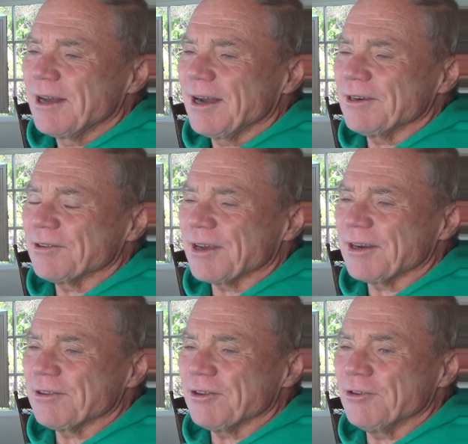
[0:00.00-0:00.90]
I
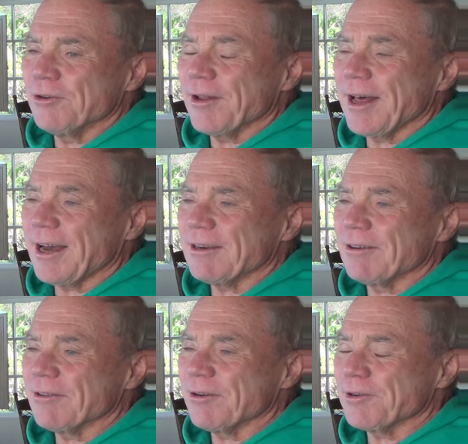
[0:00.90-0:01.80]
decided to do that,
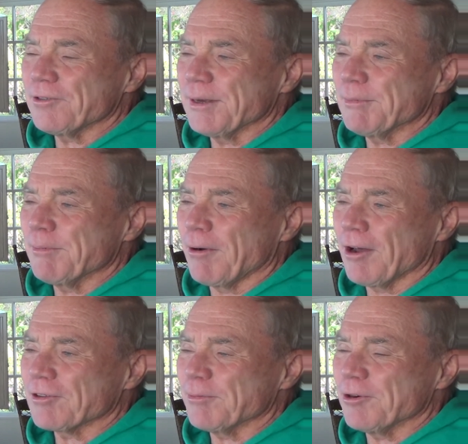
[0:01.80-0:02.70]
although it seemed
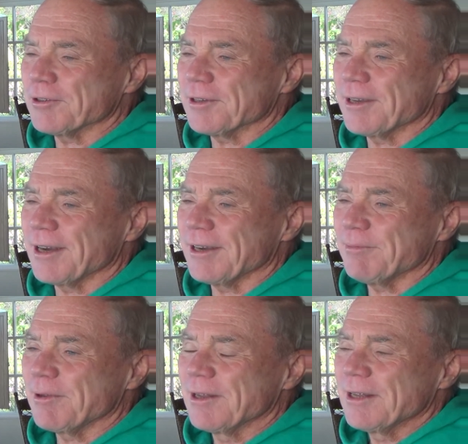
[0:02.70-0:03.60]
impossible at the time.